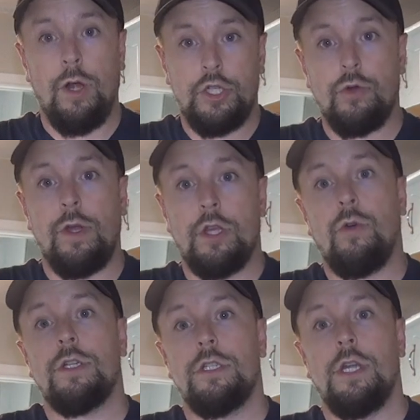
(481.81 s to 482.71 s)
want you to write the
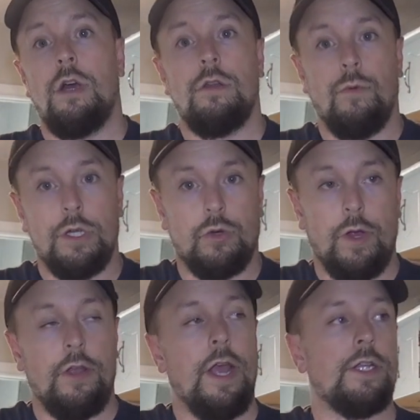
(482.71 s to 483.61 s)
questions down and I want you to
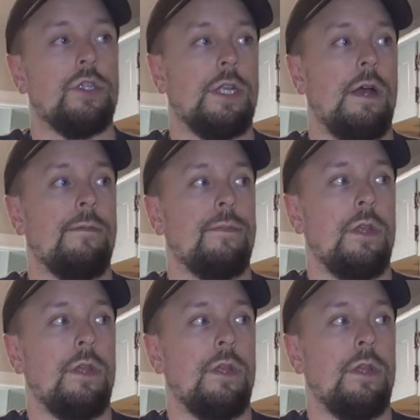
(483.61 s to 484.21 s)
write your answers down.